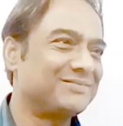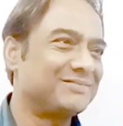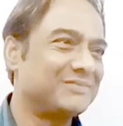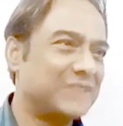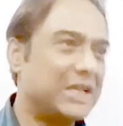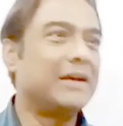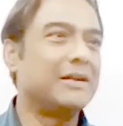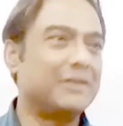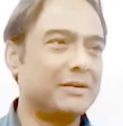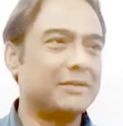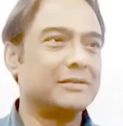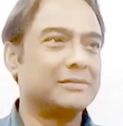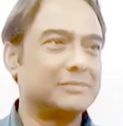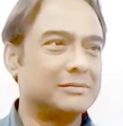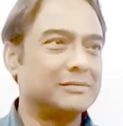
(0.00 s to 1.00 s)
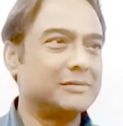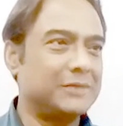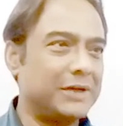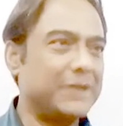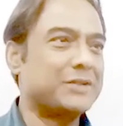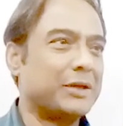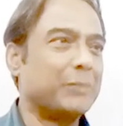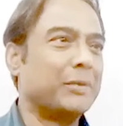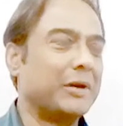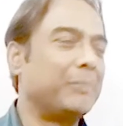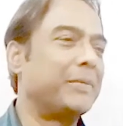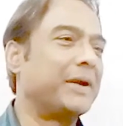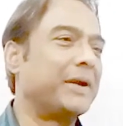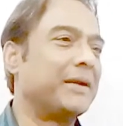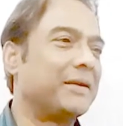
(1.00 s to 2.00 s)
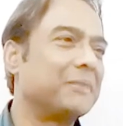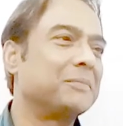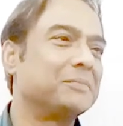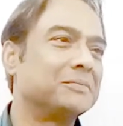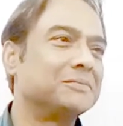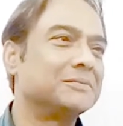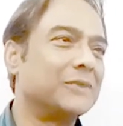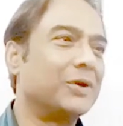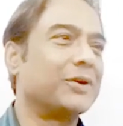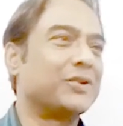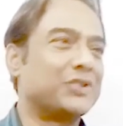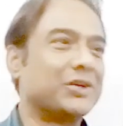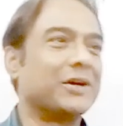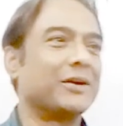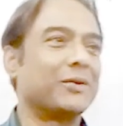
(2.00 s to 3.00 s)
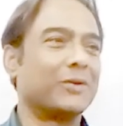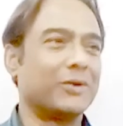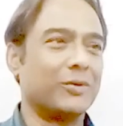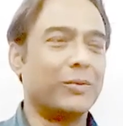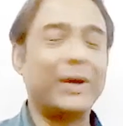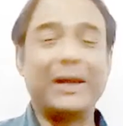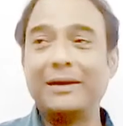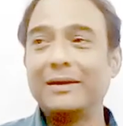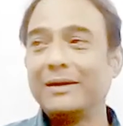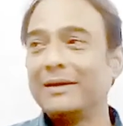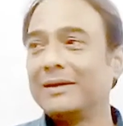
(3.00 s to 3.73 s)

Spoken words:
yeah, reasonable pet, not a shark or a whale.